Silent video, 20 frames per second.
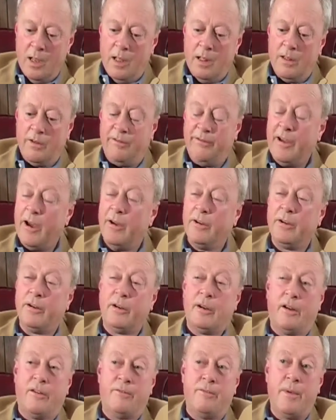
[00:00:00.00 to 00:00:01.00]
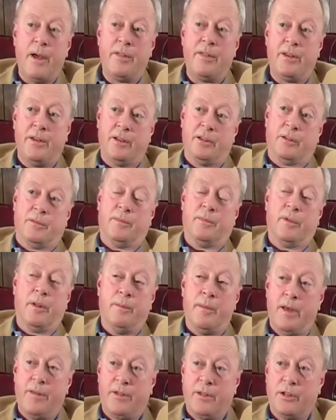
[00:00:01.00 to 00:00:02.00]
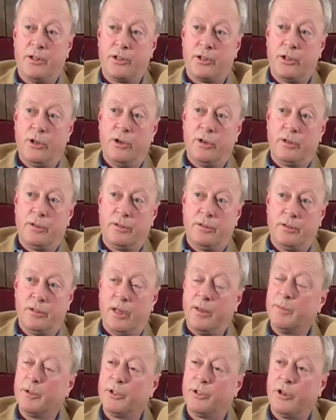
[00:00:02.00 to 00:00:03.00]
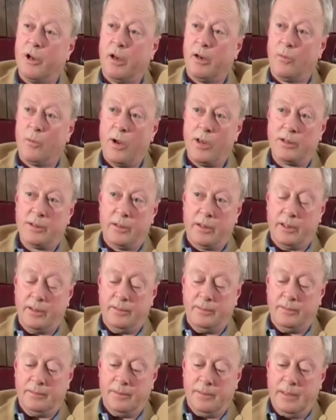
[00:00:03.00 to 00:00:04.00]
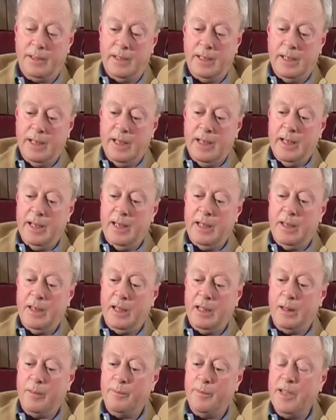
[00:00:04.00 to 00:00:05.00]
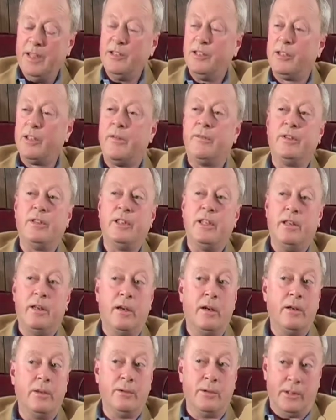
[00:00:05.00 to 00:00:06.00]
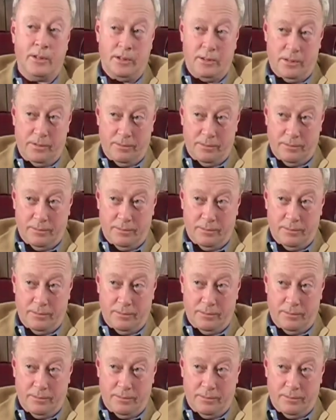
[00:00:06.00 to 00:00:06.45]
The founder of Methodism, the Methodist Church, his name is John Wesley, in the mid-1700s,